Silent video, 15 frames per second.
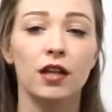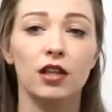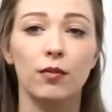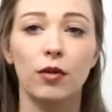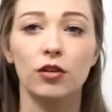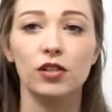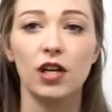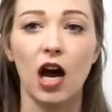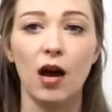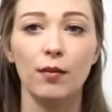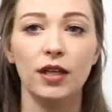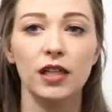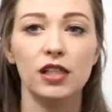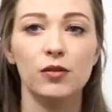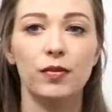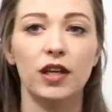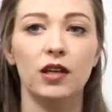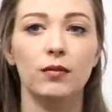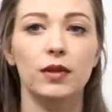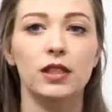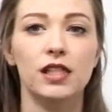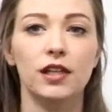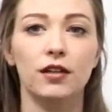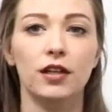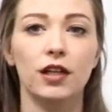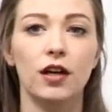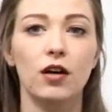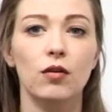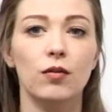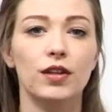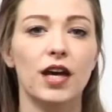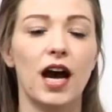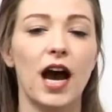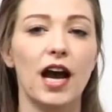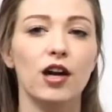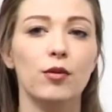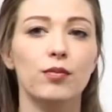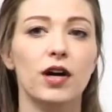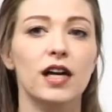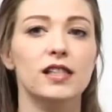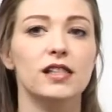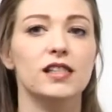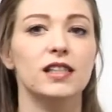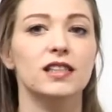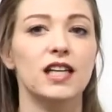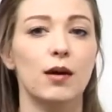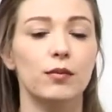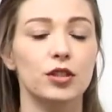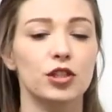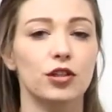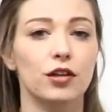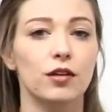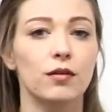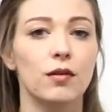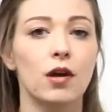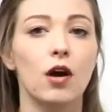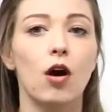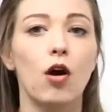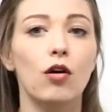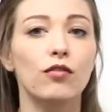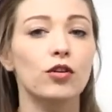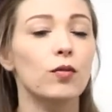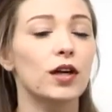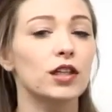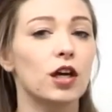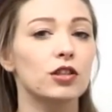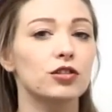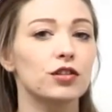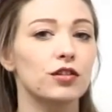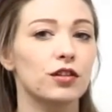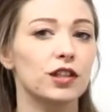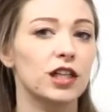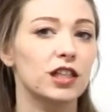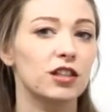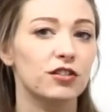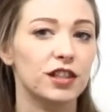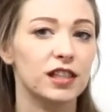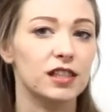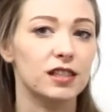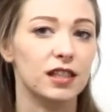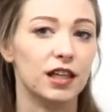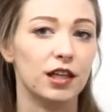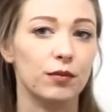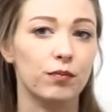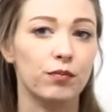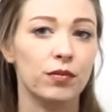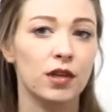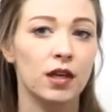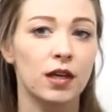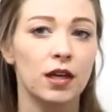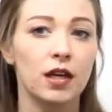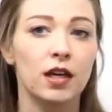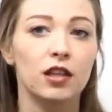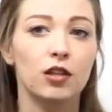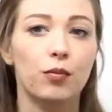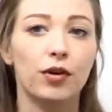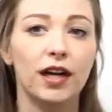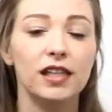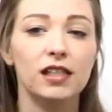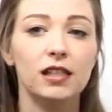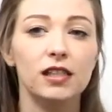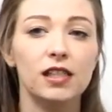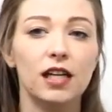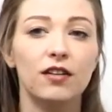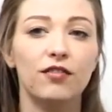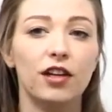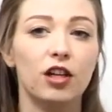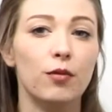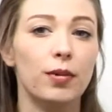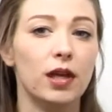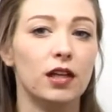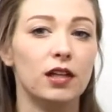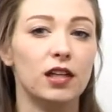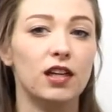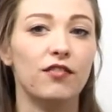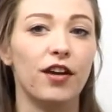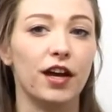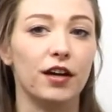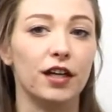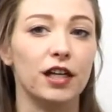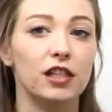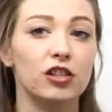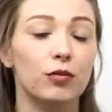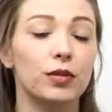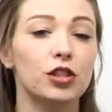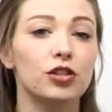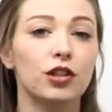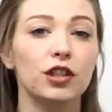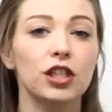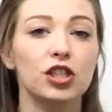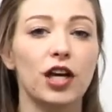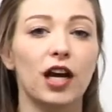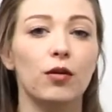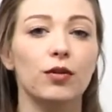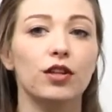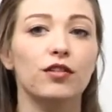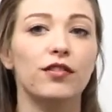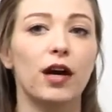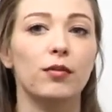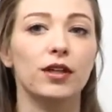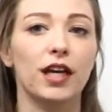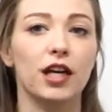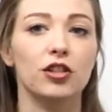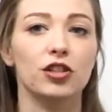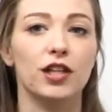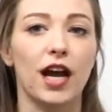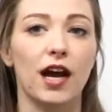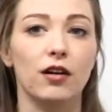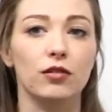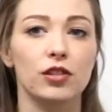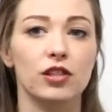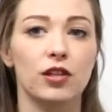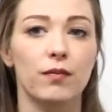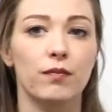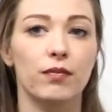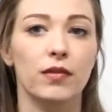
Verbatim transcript: The most common is being material with a higher processing temperature over 130 degrees C. The prices and availability vary, so be sure to check with your fabrication house.